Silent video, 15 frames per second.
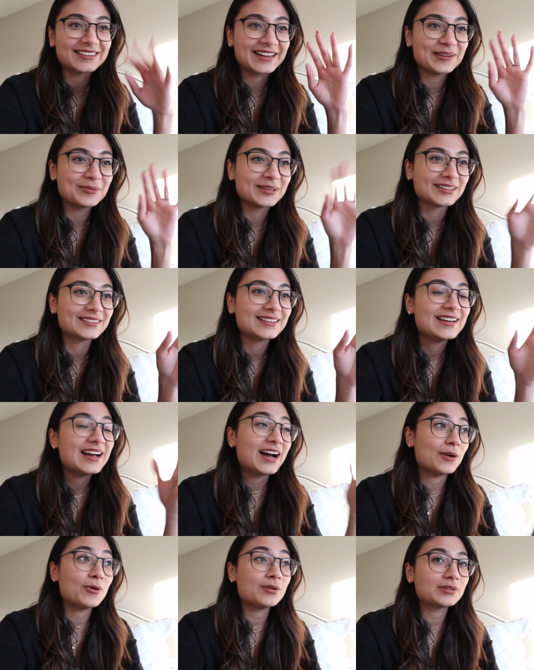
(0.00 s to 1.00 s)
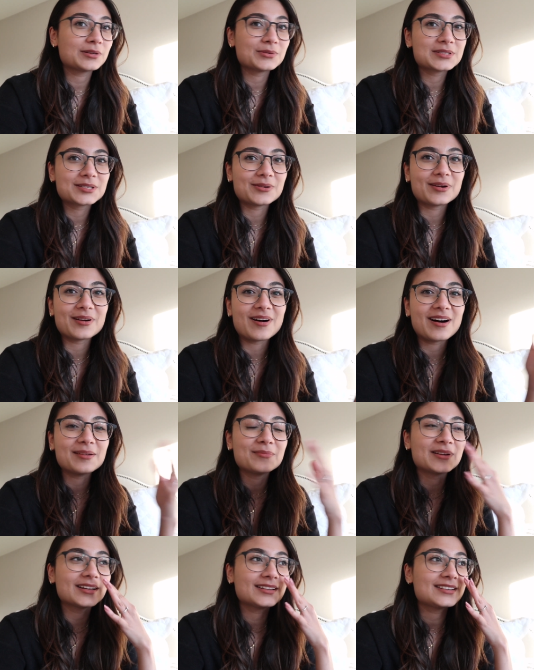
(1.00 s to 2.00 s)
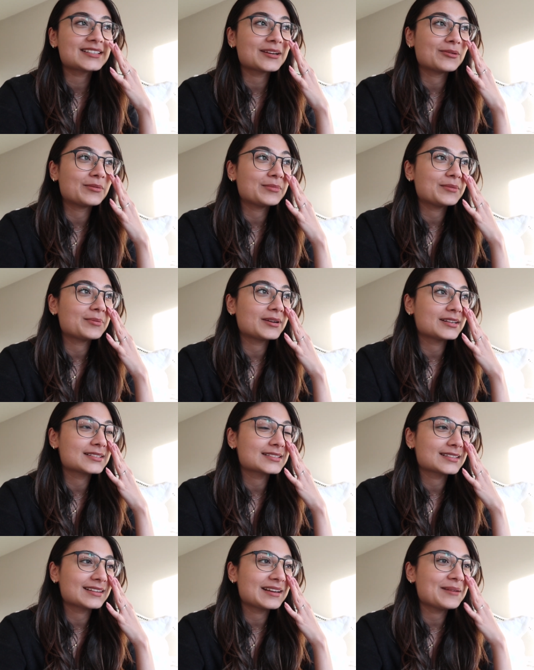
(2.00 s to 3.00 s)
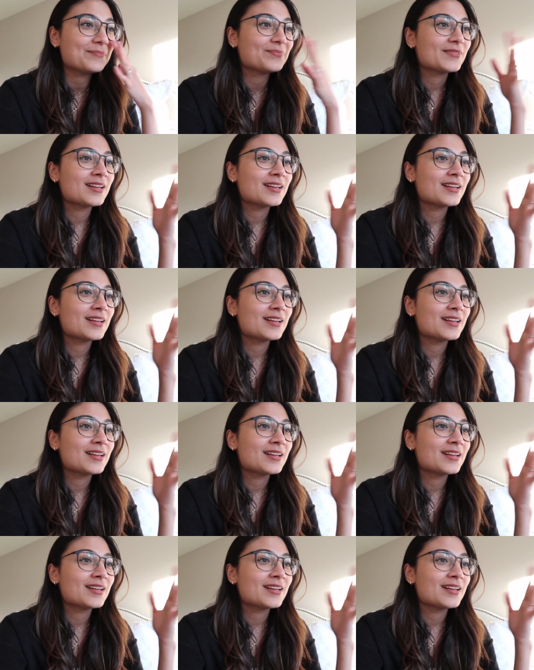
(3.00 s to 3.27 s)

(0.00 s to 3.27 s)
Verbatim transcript: I will, I won't know what's going on, but at least I won't be put asleep.